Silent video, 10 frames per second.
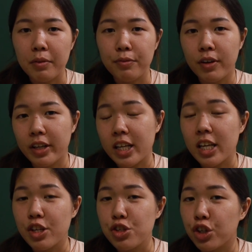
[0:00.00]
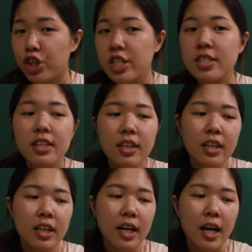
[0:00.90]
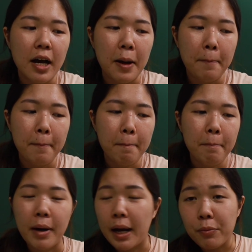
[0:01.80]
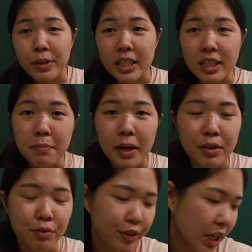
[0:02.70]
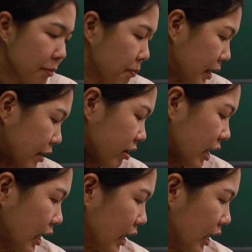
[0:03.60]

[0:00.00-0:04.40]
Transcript: we found that he enjoys, but we didn't buy them from Taobao.